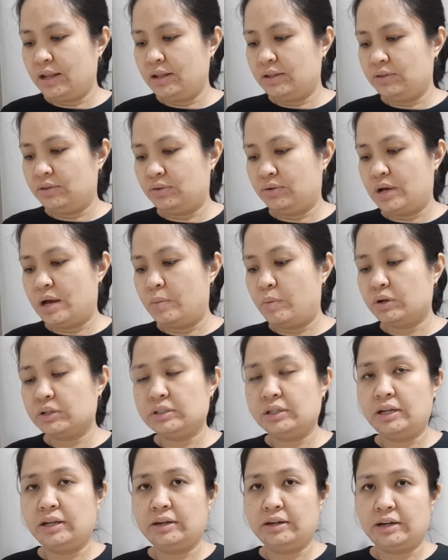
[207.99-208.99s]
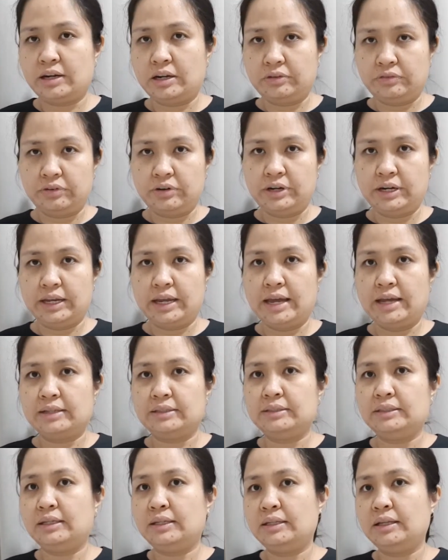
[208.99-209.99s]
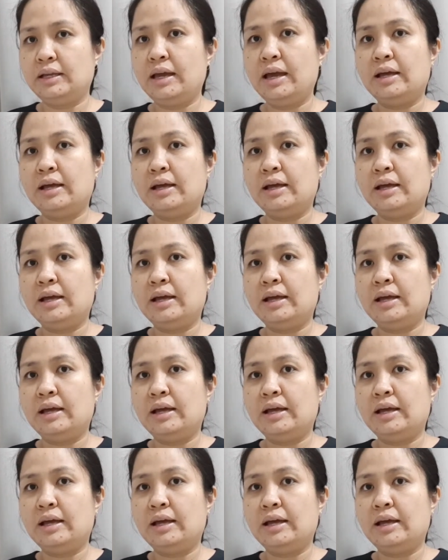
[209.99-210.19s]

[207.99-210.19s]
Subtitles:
to amoxicillin clavulanic acid,